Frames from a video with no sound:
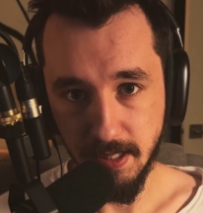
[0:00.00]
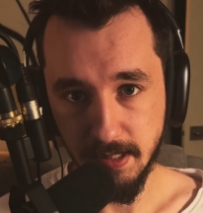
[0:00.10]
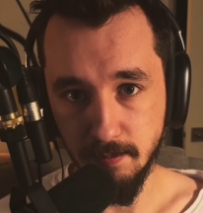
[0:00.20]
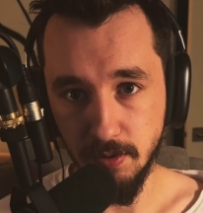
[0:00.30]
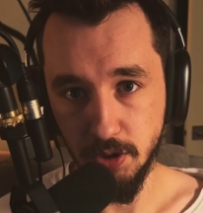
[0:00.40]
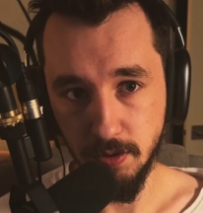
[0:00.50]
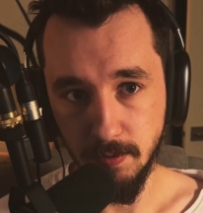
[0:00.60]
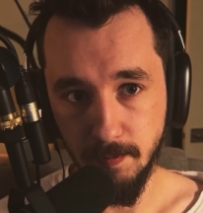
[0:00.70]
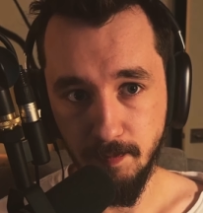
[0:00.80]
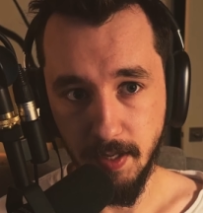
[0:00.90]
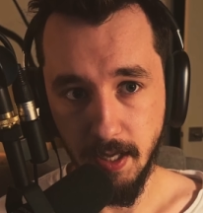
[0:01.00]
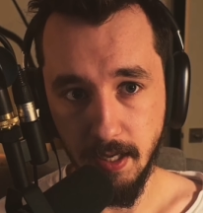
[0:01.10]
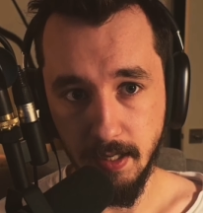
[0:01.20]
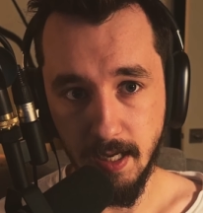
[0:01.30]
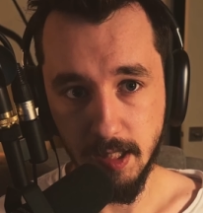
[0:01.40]
ambition,
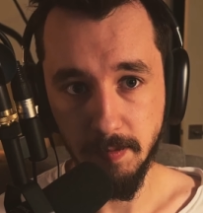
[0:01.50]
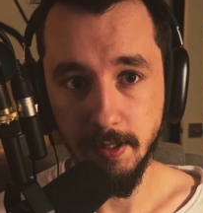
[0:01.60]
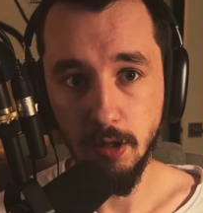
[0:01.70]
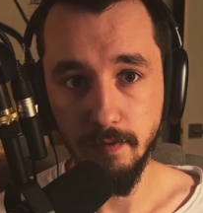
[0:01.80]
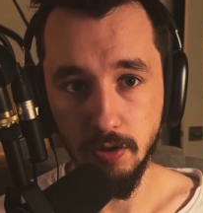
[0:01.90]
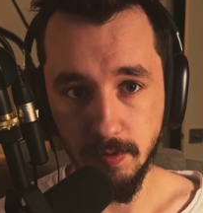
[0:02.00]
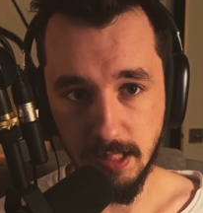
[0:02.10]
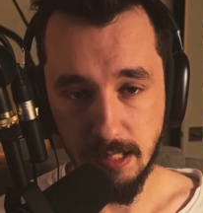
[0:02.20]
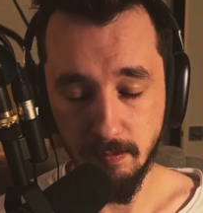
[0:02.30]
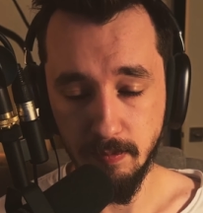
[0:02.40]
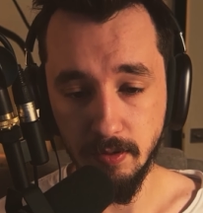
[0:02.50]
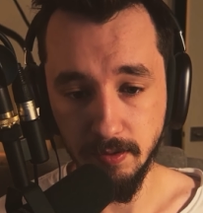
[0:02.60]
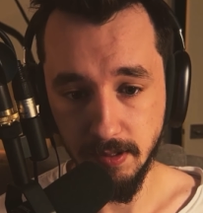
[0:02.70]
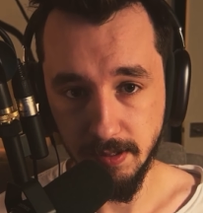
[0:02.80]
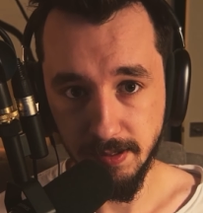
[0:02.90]
and as we delve into his
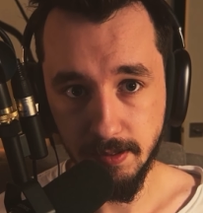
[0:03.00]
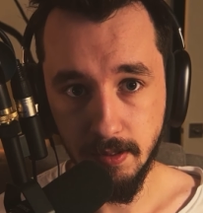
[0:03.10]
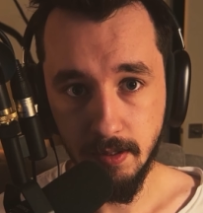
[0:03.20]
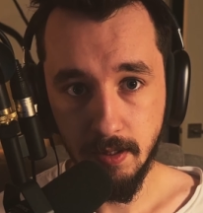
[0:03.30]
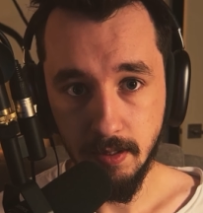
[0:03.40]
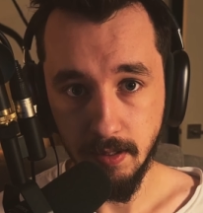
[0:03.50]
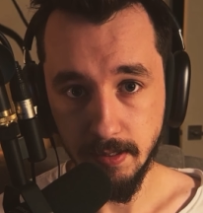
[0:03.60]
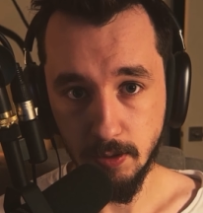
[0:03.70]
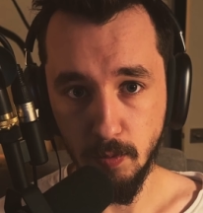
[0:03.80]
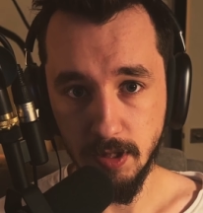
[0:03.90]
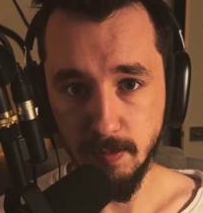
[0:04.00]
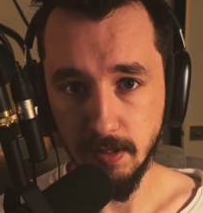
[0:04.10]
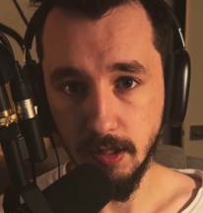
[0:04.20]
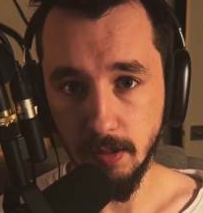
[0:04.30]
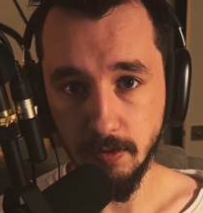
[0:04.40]
capabilities, it's going to
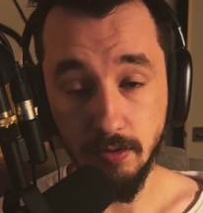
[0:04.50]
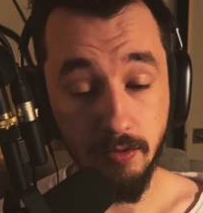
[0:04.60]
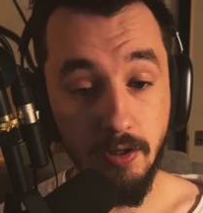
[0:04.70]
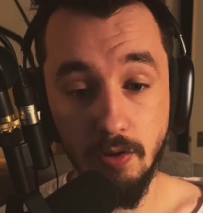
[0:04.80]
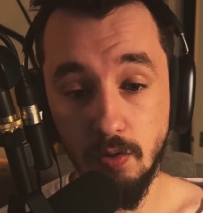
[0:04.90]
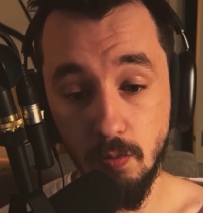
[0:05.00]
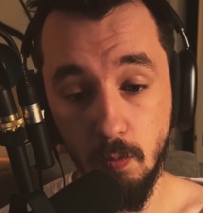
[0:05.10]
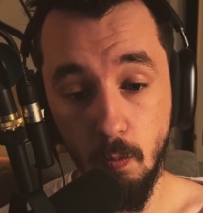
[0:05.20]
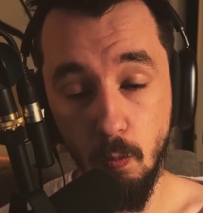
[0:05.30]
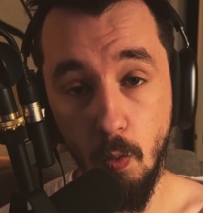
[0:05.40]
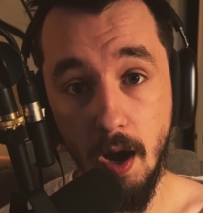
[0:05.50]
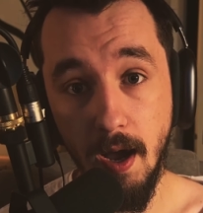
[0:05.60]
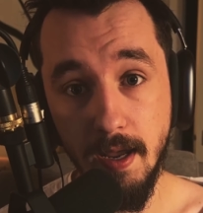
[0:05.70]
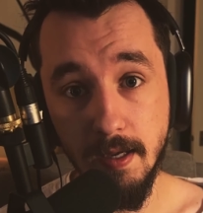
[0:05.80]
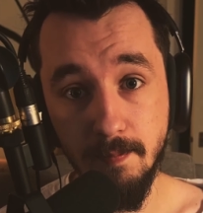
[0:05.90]
become clear
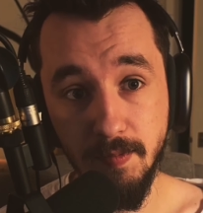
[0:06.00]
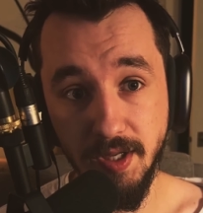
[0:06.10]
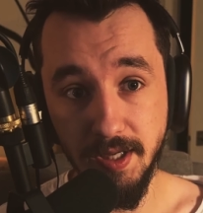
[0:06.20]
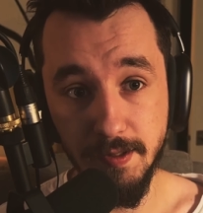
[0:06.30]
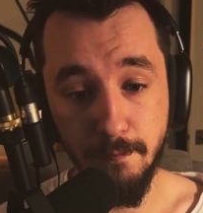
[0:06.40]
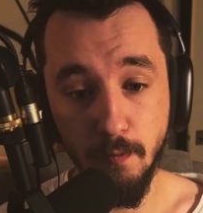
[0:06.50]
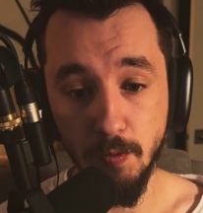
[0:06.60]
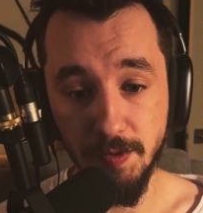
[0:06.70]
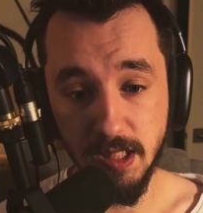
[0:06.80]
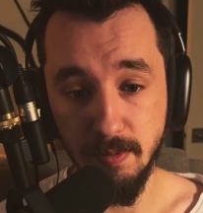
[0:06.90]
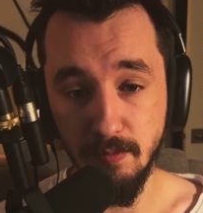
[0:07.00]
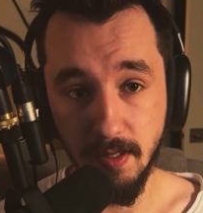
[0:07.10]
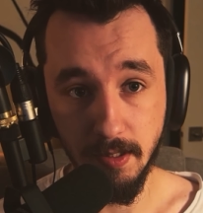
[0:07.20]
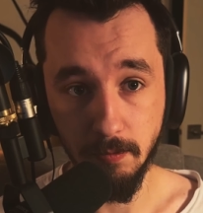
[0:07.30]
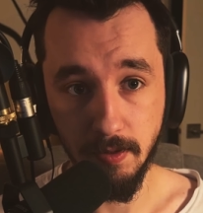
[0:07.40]
why he's a force to be
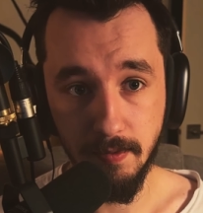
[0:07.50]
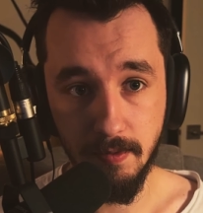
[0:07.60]
reckoned with.